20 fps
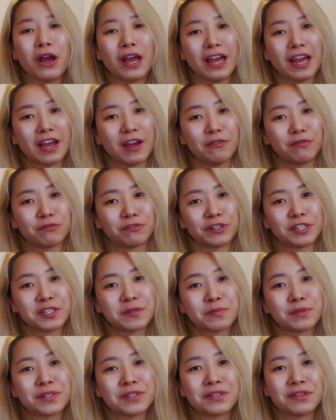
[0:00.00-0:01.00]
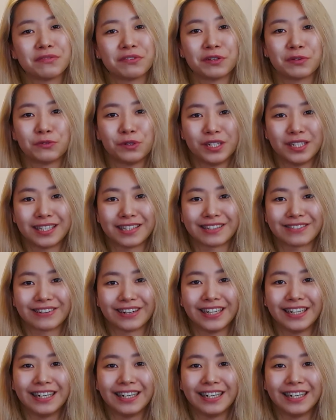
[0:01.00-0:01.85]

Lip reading: every specific ones, right?